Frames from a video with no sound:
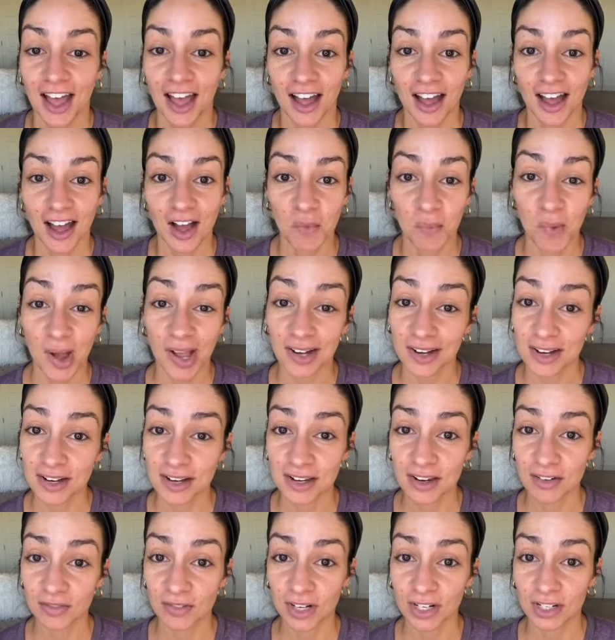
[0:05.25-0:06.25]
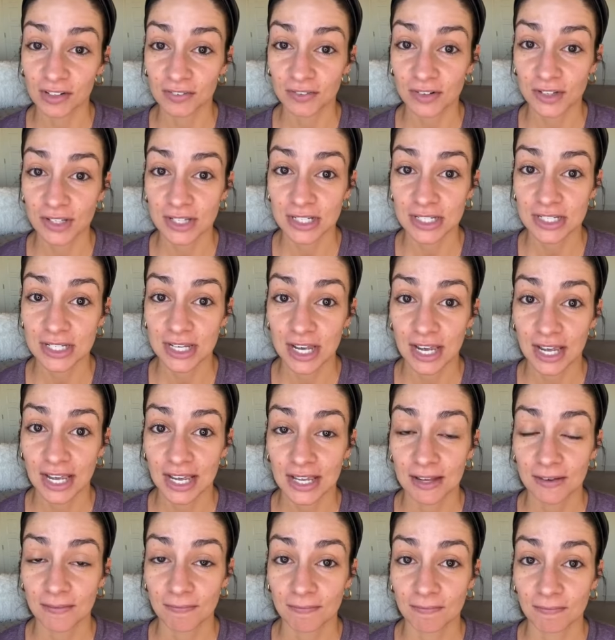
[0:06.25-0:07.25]
I need to get ready for the
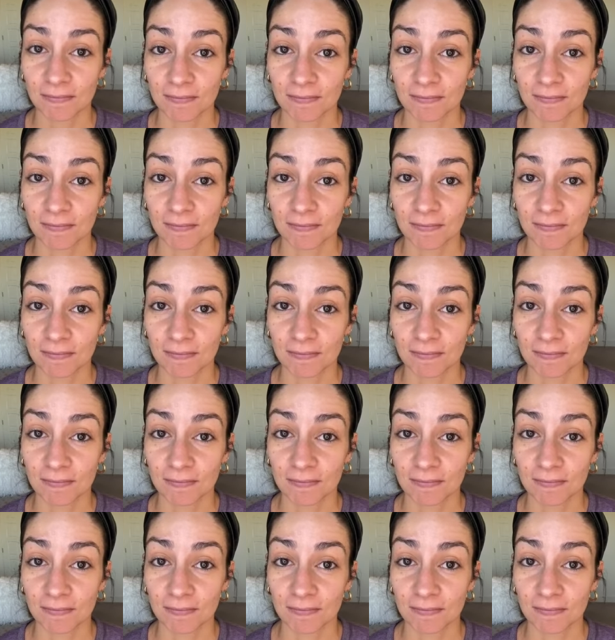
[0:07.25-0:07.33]
day,